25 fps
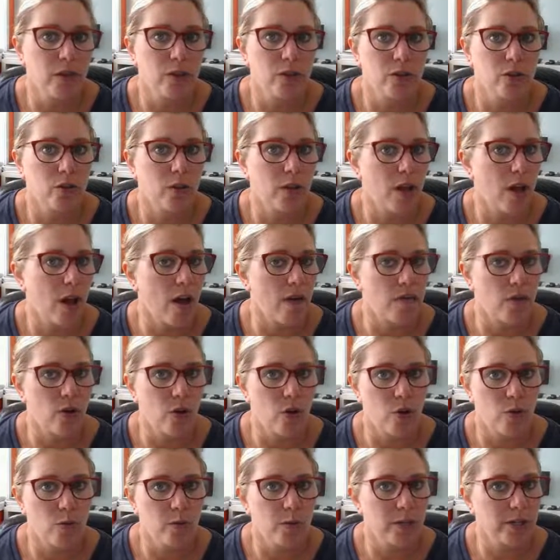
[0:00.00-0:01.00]
So they offer a
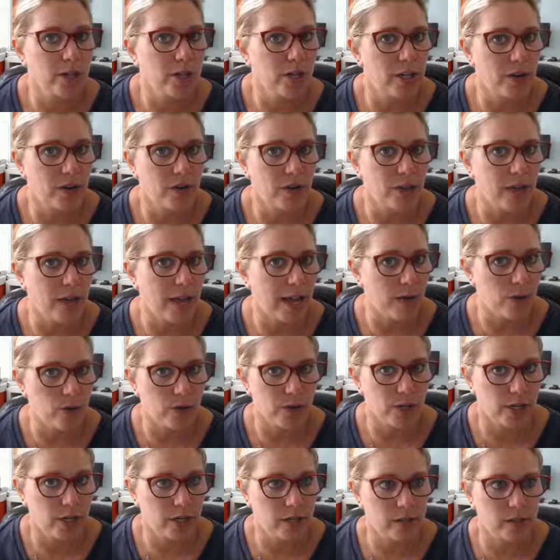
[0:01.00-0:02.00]
whole bunch of different
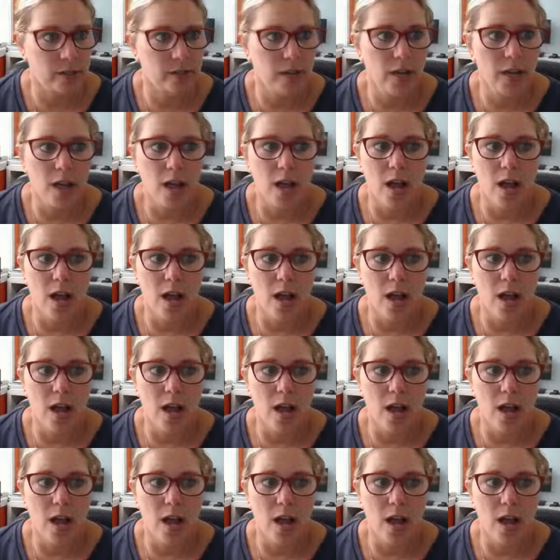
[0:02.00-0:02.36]
languages,